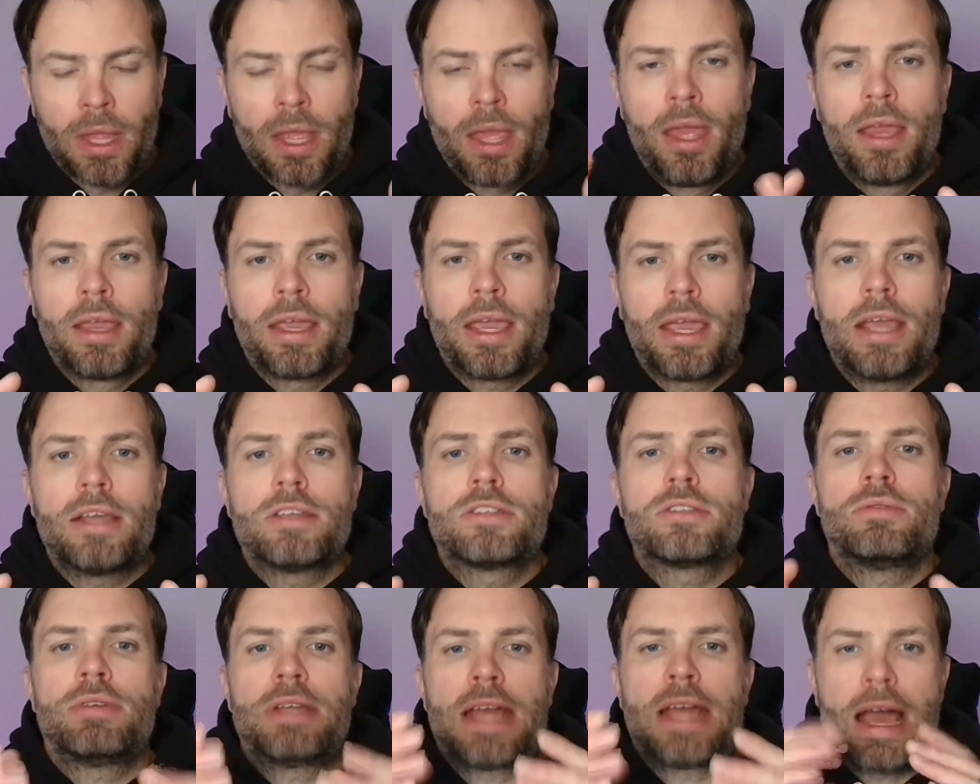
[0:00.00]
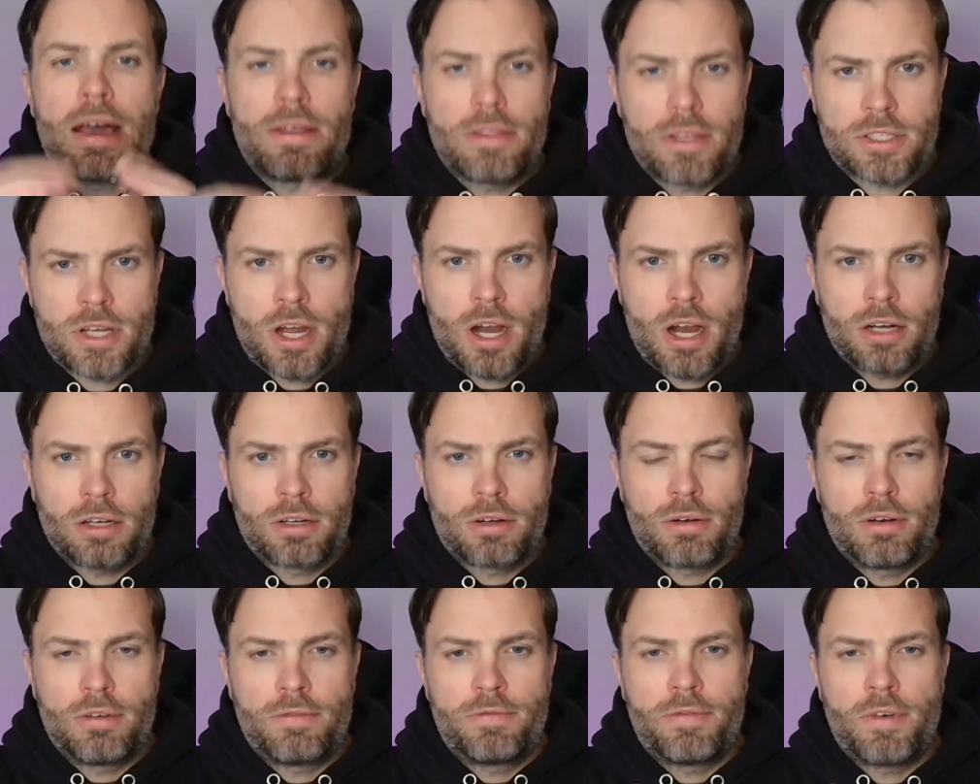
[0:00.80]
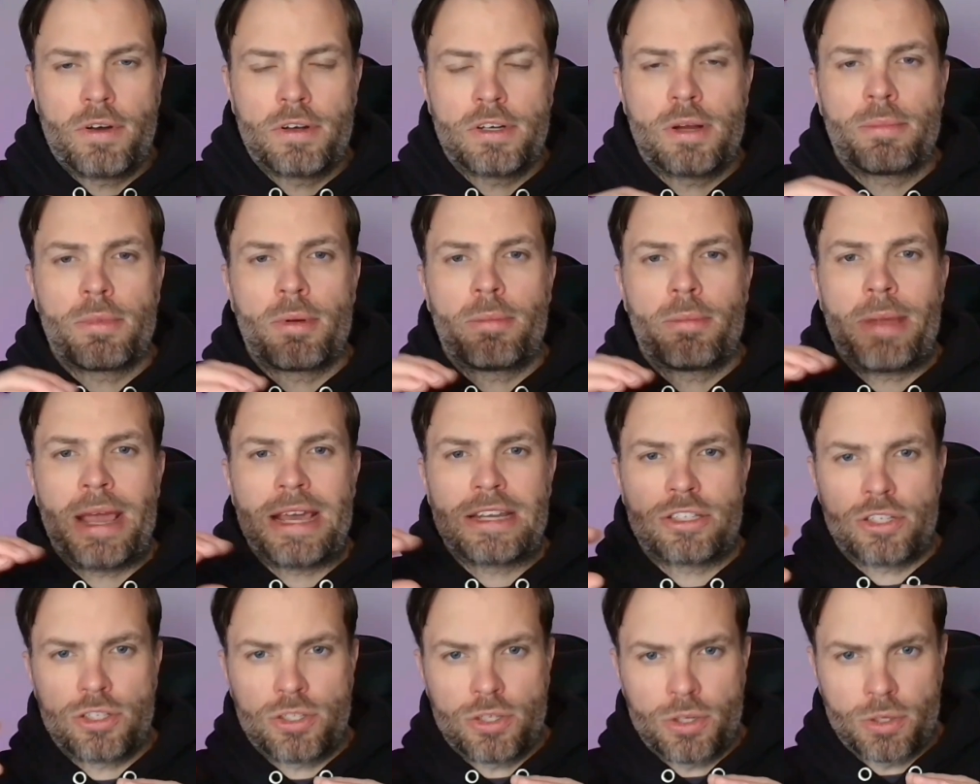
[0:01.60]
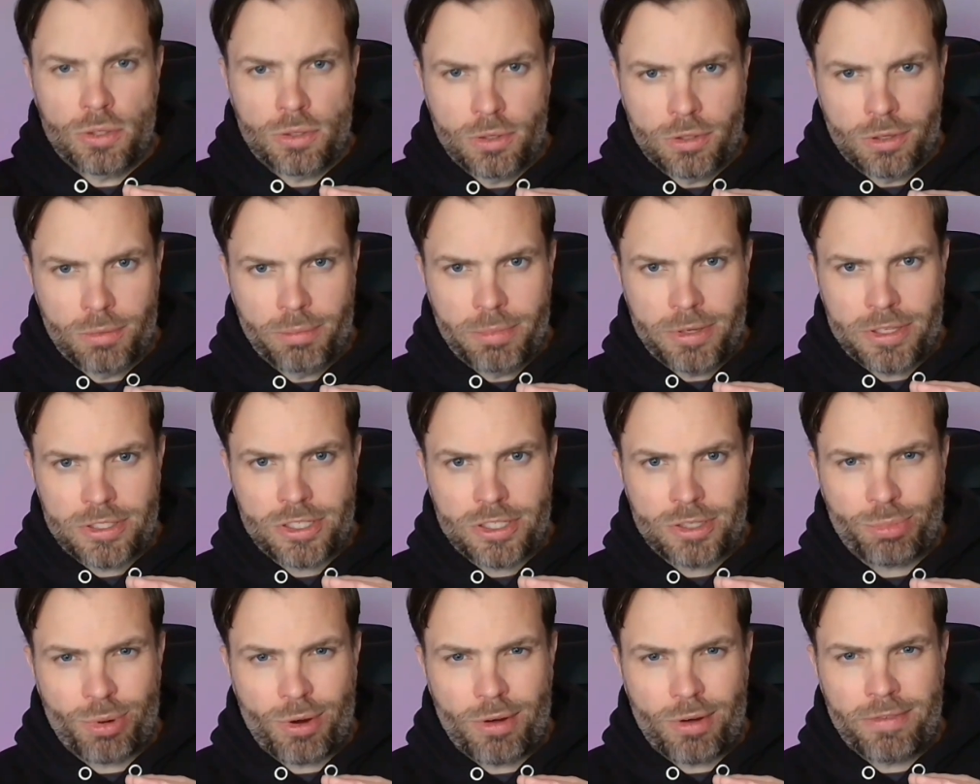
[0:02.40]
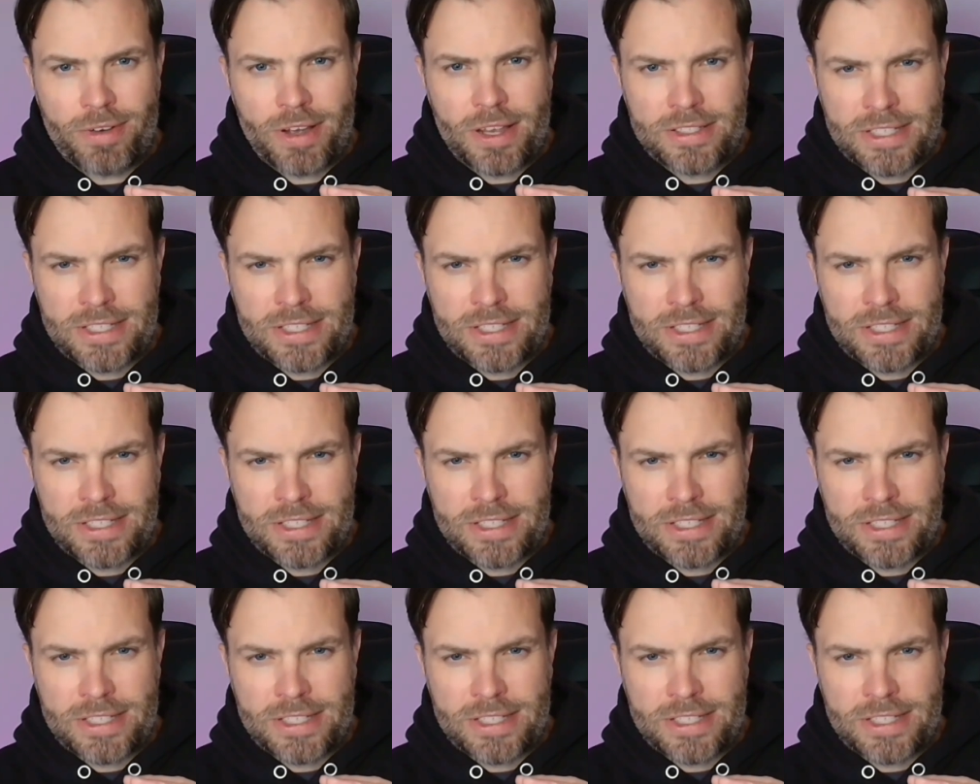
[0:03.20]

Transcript: Okay, so now this hard-coded phone number matches your Google Business Profile.